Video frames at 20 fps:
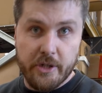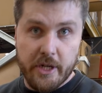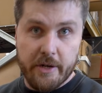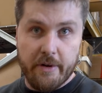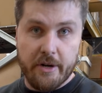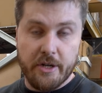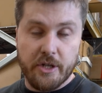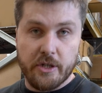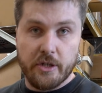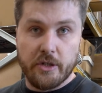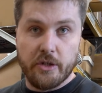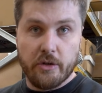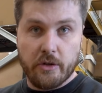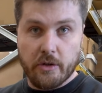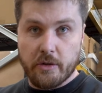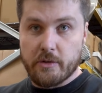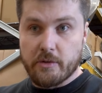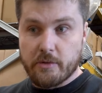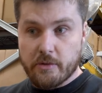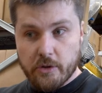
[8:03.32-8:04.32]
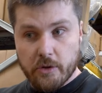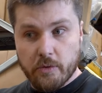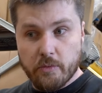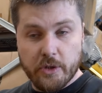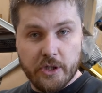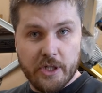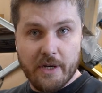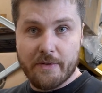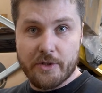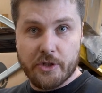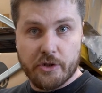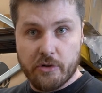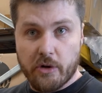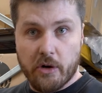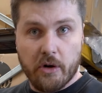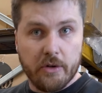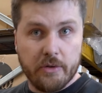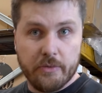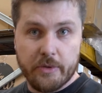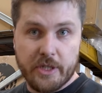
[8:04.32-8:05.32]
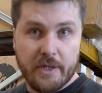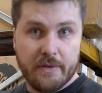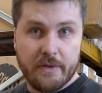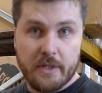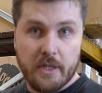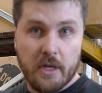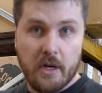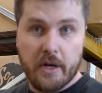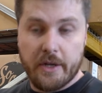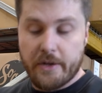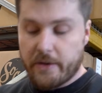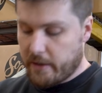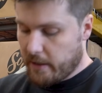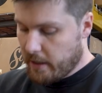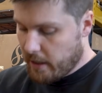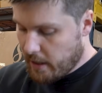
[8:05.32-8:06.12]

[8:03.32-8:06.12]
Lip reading: generation you could do whichever strut on whichever side.